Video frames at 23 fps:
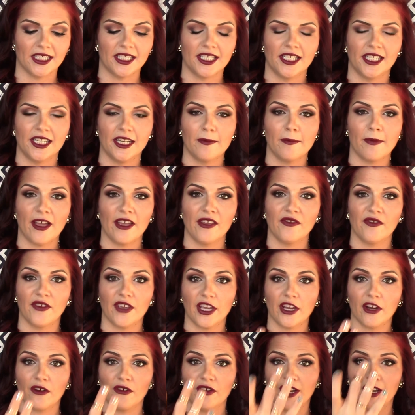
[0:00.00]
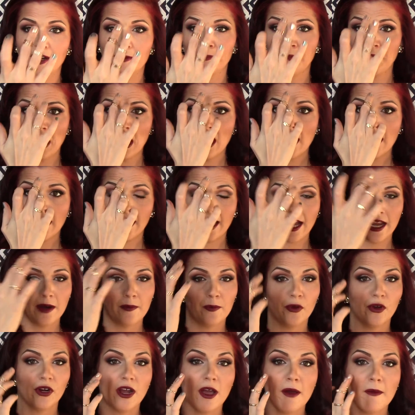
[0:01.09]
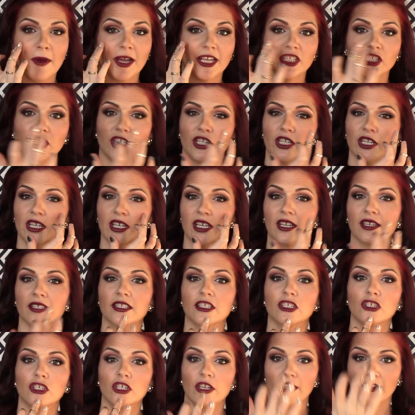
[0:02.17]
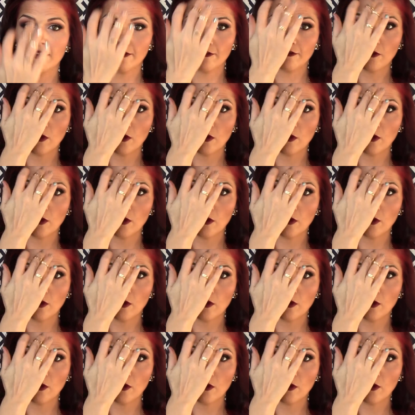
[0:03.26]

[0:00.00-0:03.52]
dip my finger in, kind of put it on my cheeks, chin,